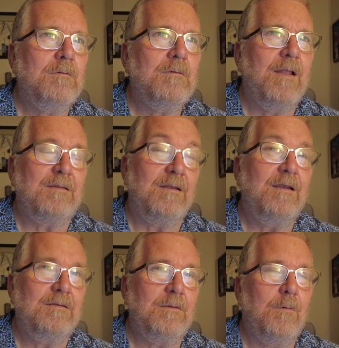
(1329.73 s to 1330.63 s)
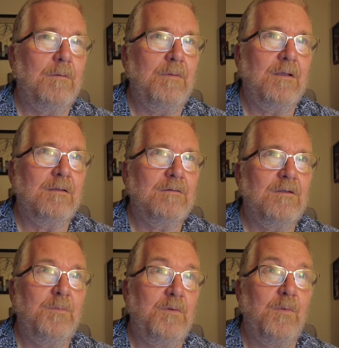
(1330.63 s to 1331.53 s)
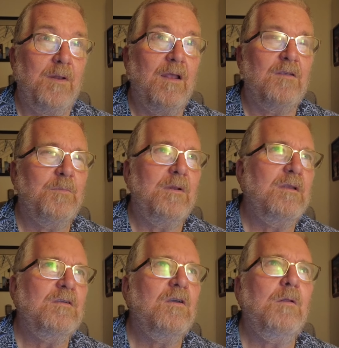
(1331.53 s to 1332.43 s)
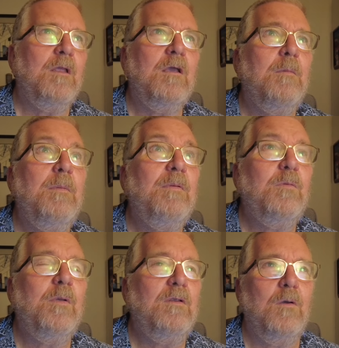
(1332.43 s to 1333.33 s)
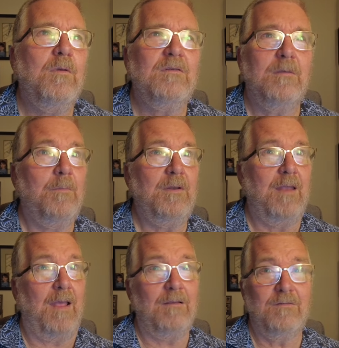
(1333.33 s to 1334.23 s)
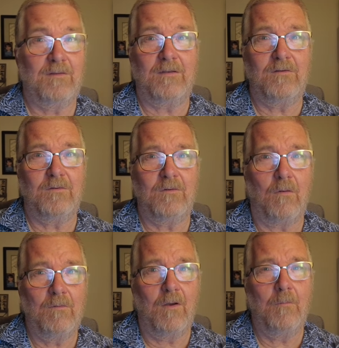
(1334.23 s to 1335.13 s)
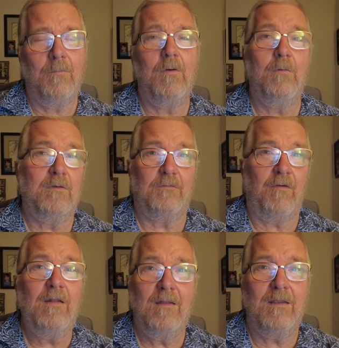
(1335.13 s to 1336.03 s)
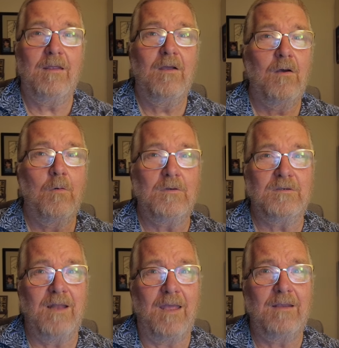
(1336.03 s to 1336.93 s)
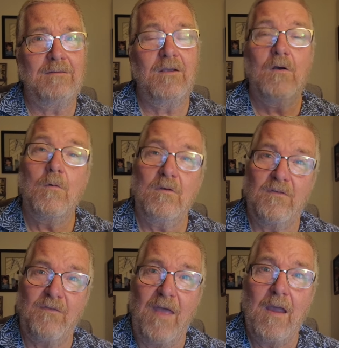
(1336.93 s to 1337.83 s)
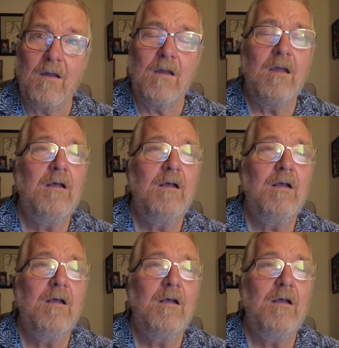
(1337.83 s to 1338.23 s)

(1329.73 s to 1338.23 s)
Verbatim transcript: that's an easy one because it's between us. But it could be between you and somebody else that you don't know, who is friendly, who is nice, who is fair.